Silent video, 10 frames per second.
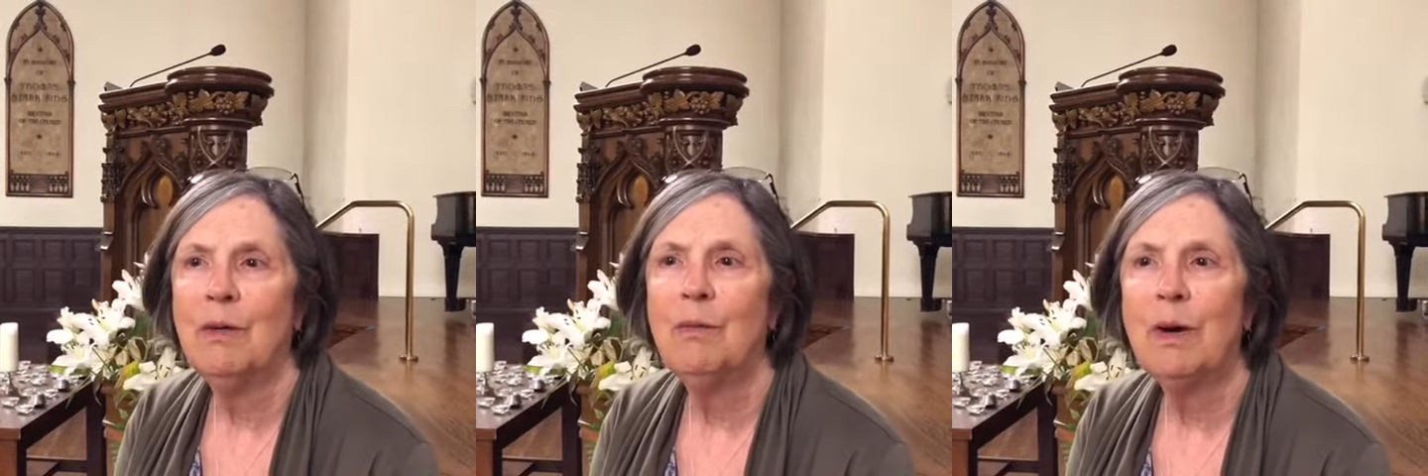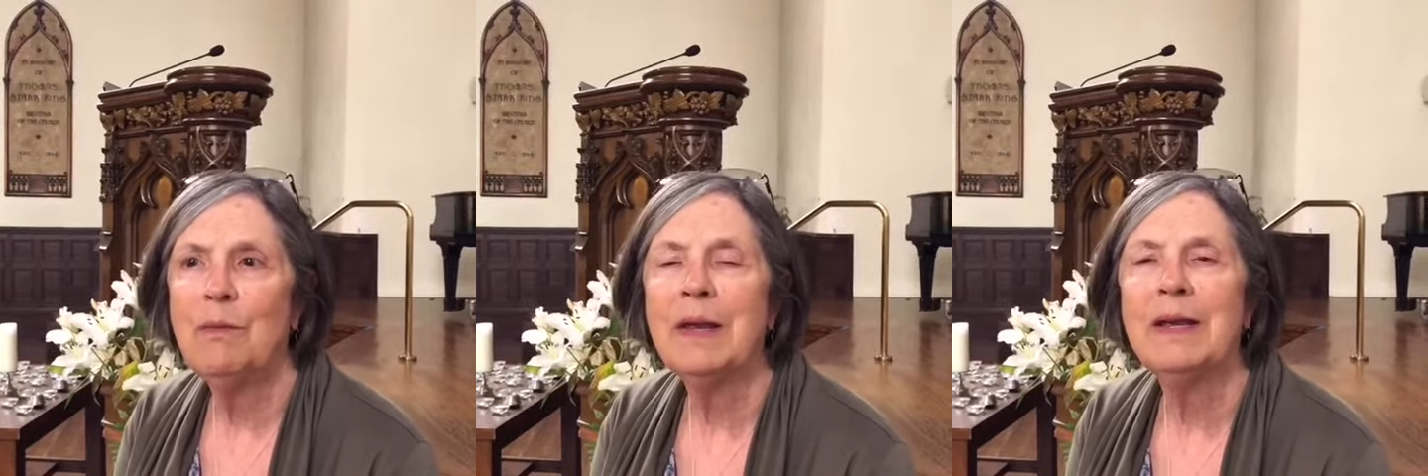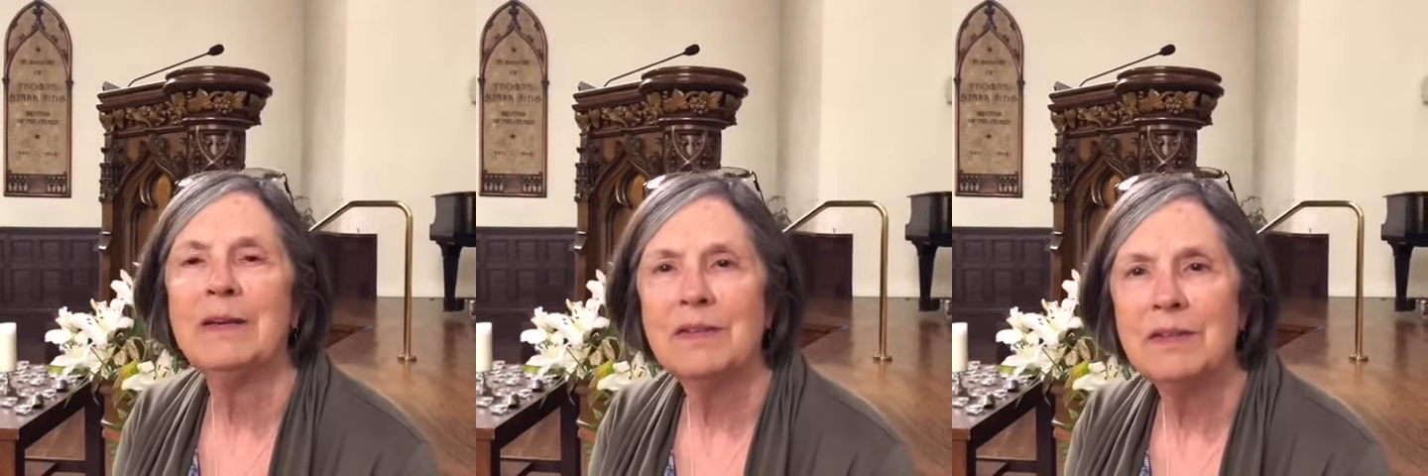what we
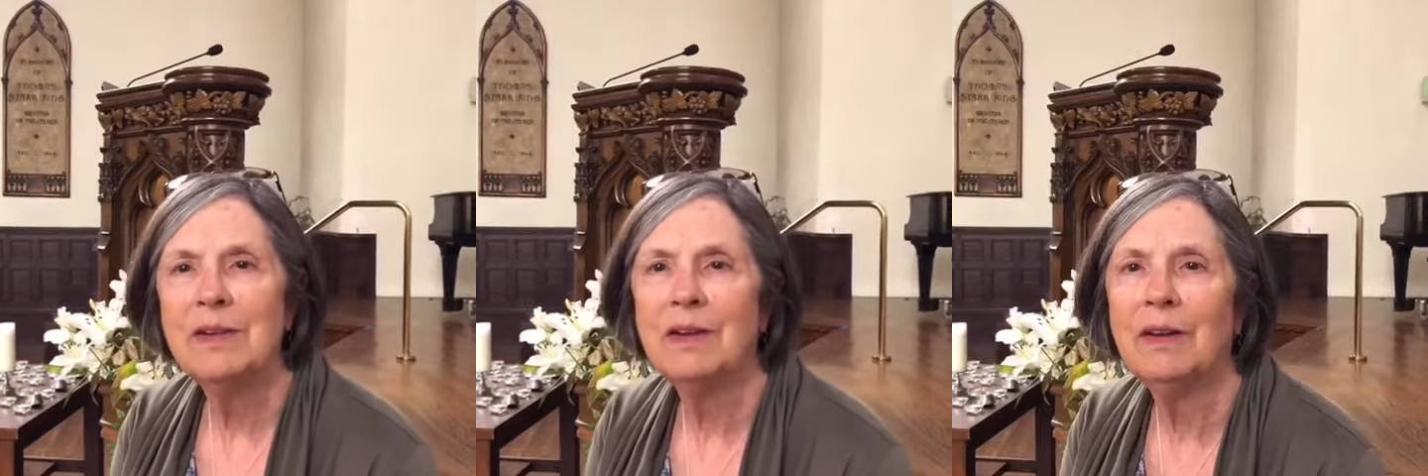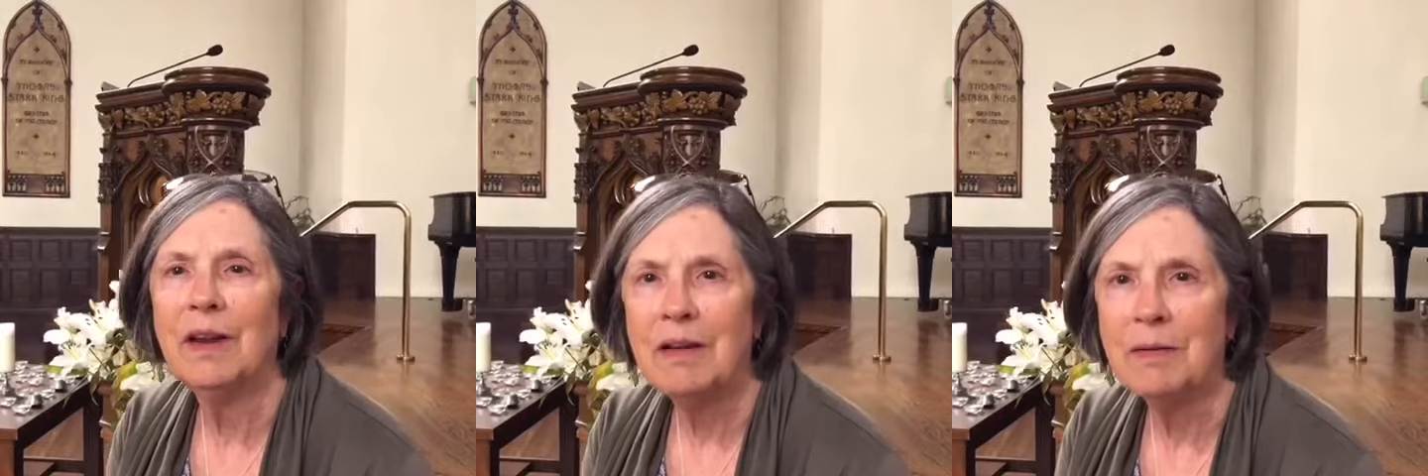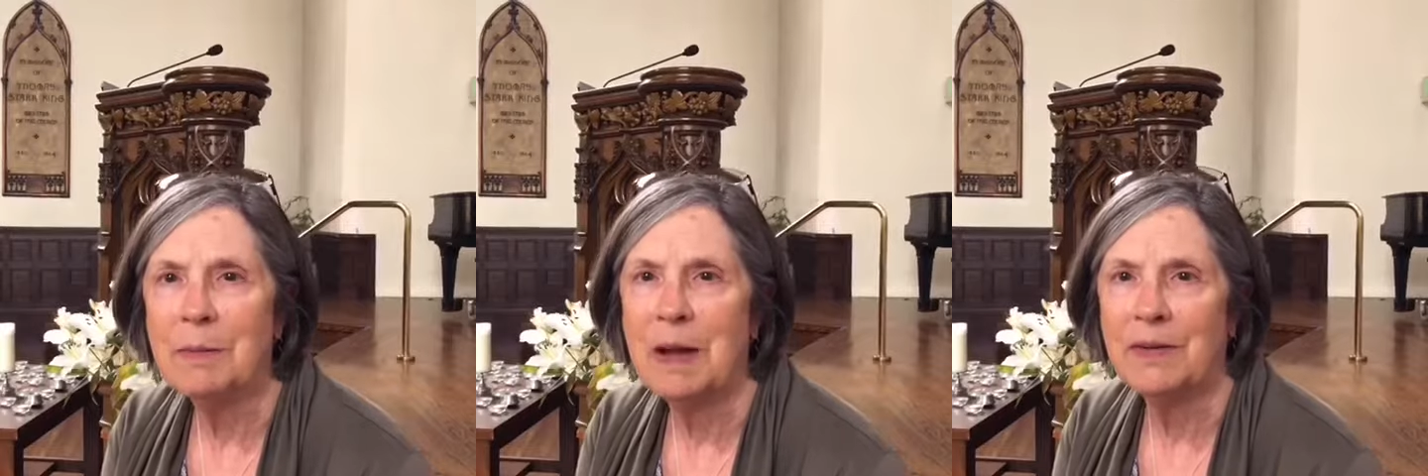can still love
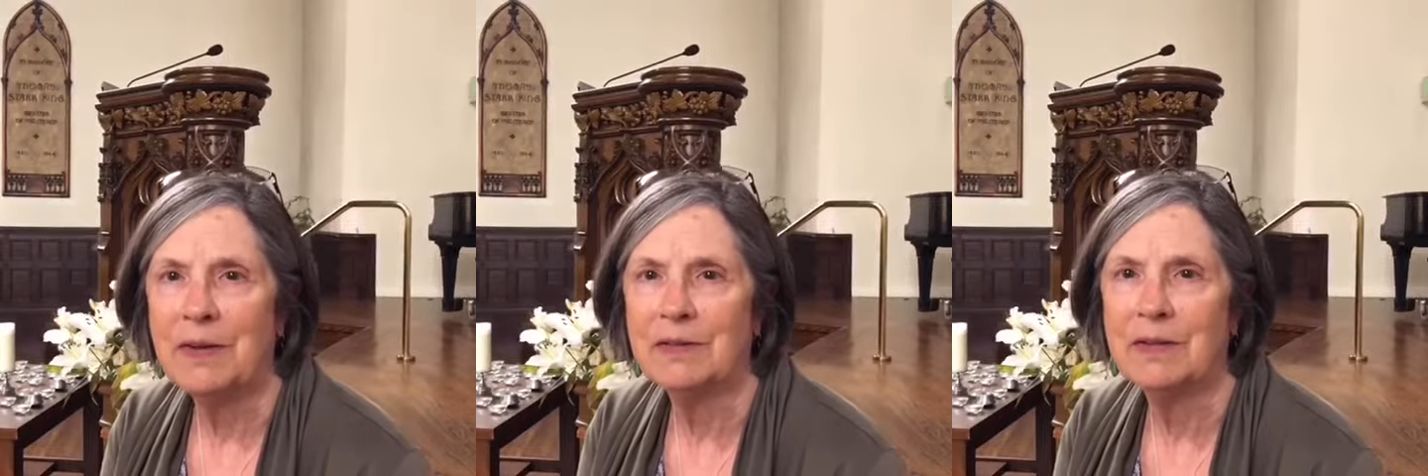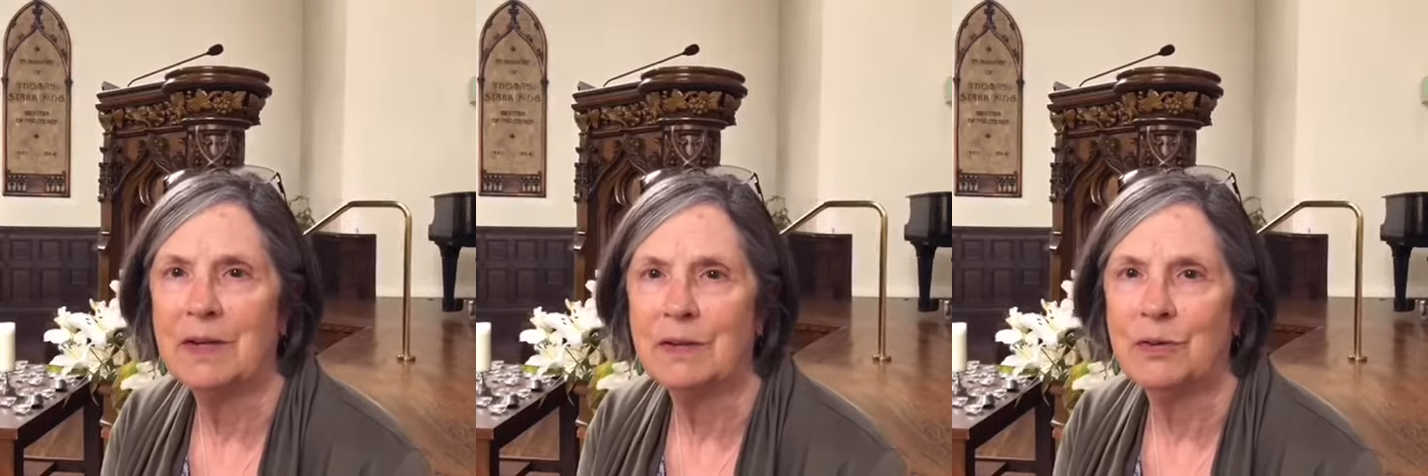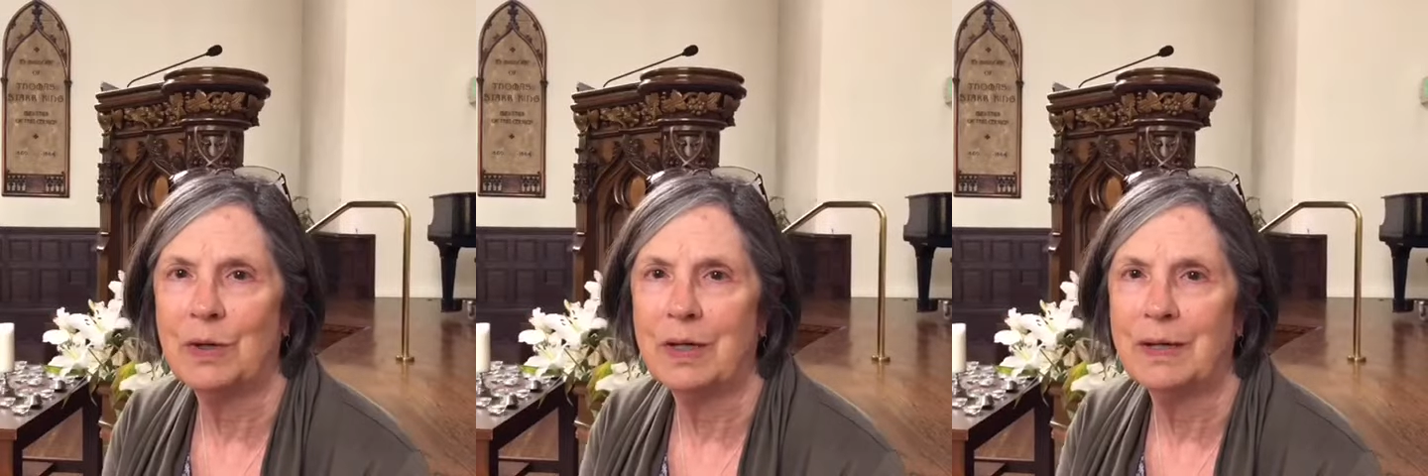about this
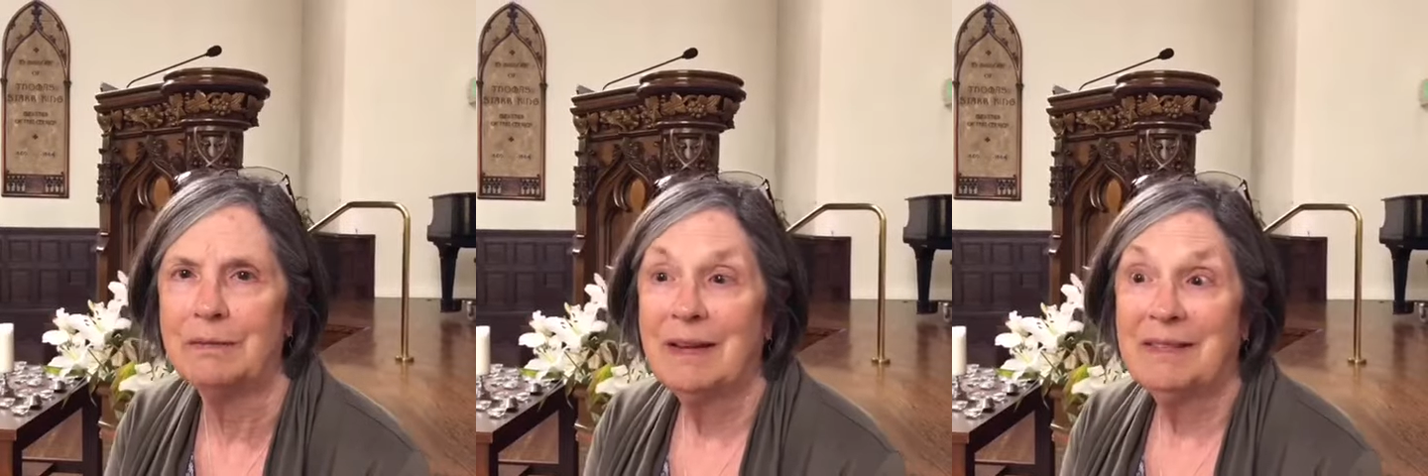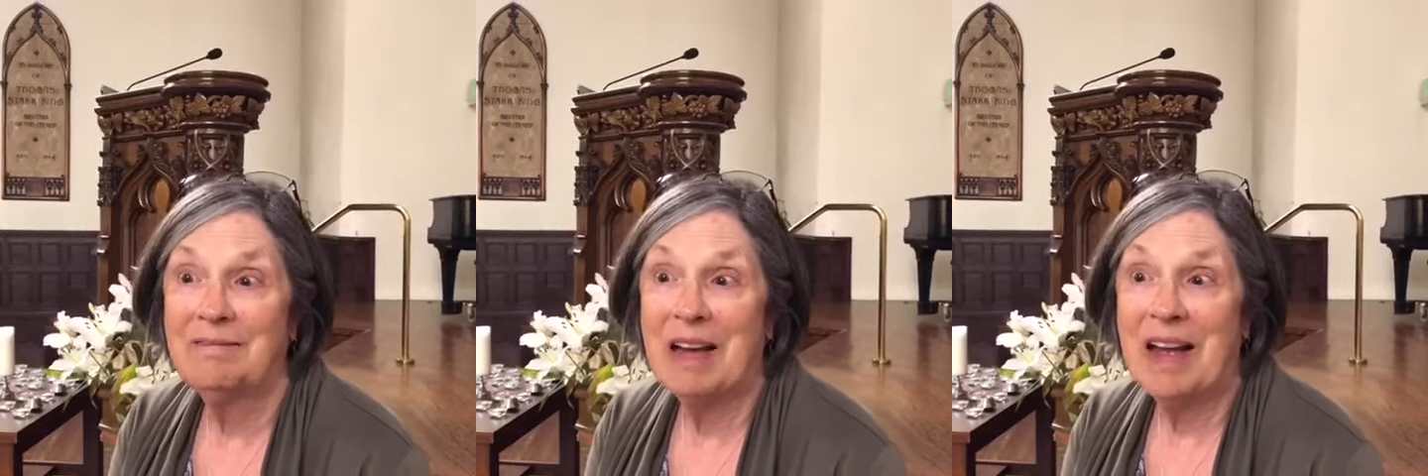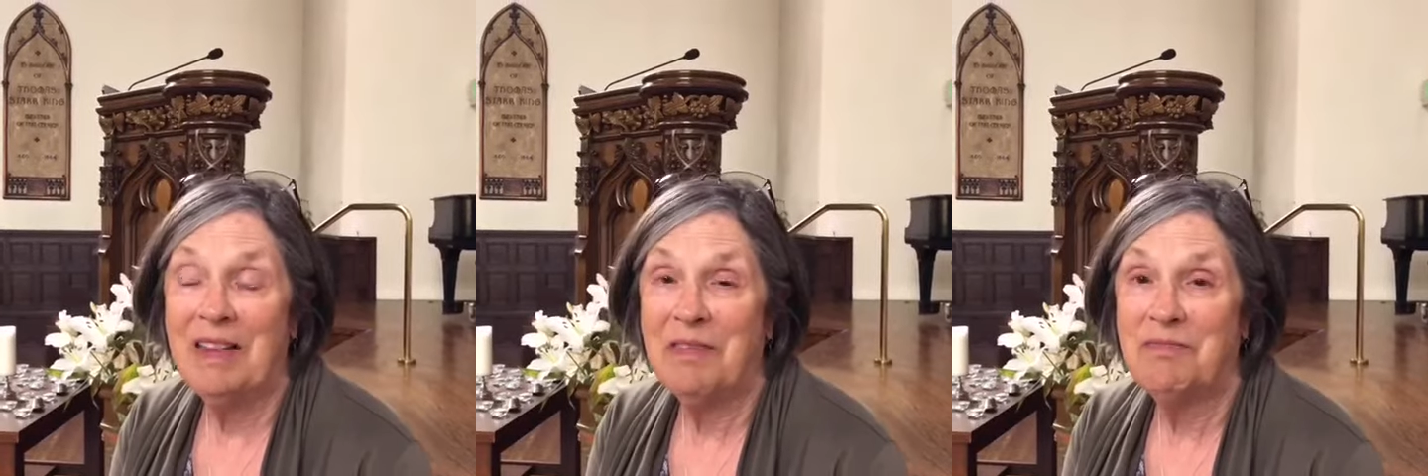country. Like,
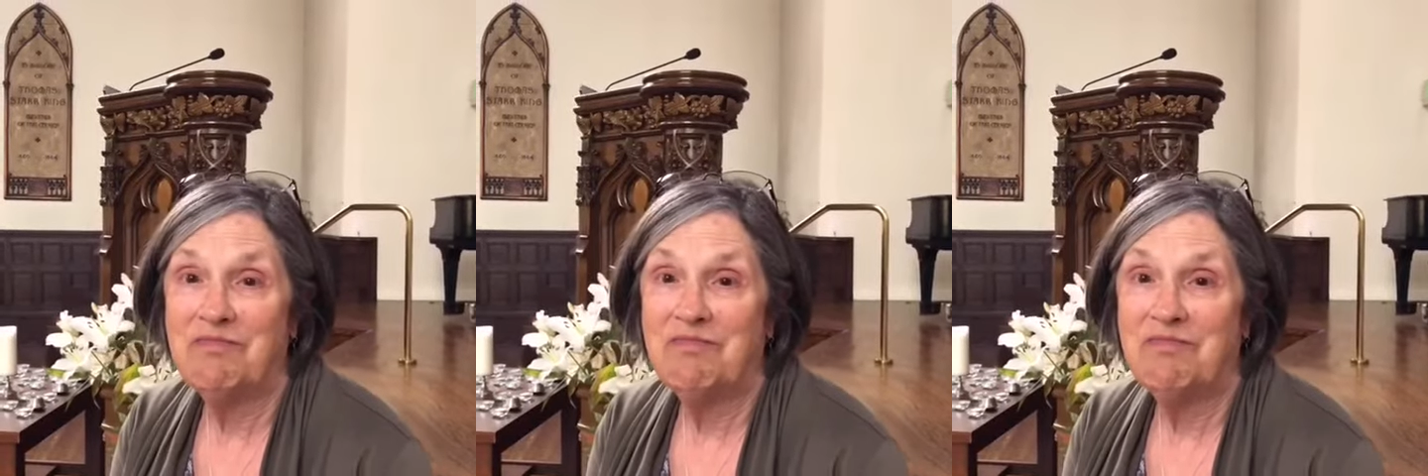I love